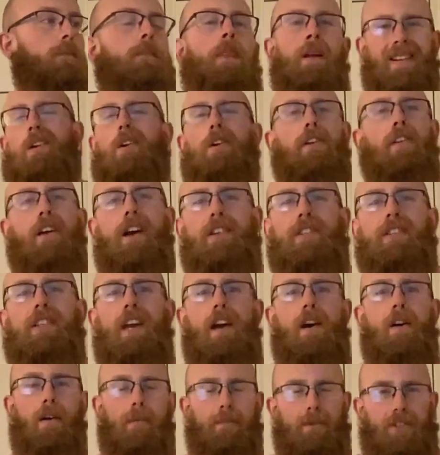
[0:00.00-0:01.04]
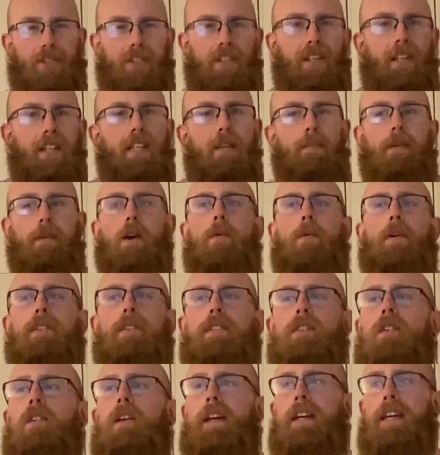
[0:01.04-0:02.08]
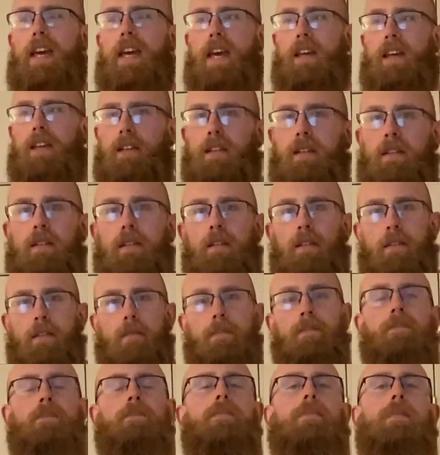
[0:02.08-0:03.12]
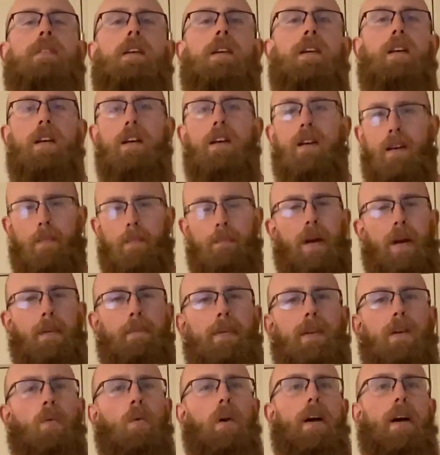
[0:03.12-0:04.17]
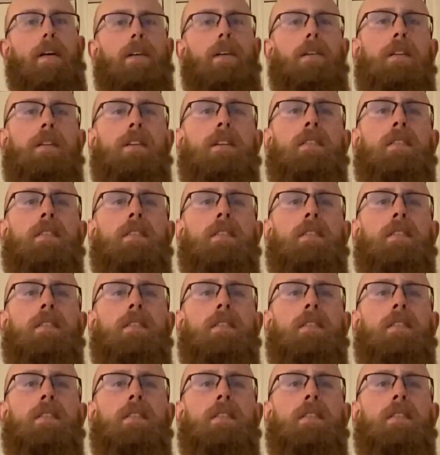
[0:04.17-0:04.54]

Already lost count. I'm just gonna keep going until I can't. Might be a while.